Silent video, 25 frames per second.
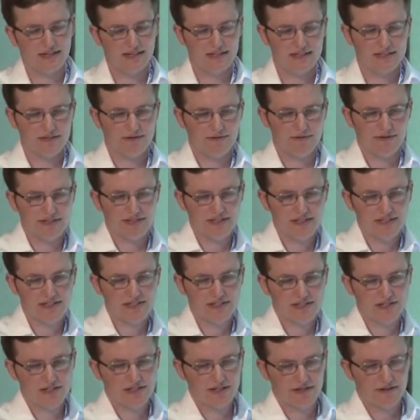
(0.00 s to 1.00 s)
And so what this
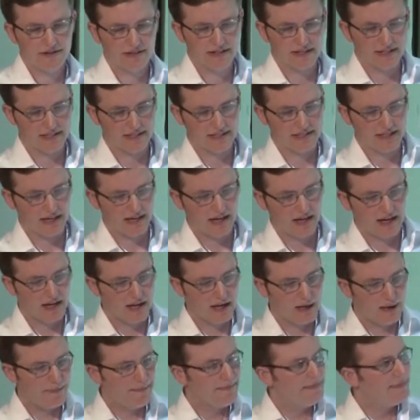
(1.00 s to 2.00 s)
is showing is that
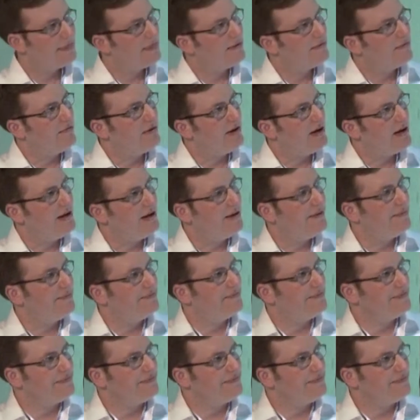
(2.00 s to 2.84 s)
while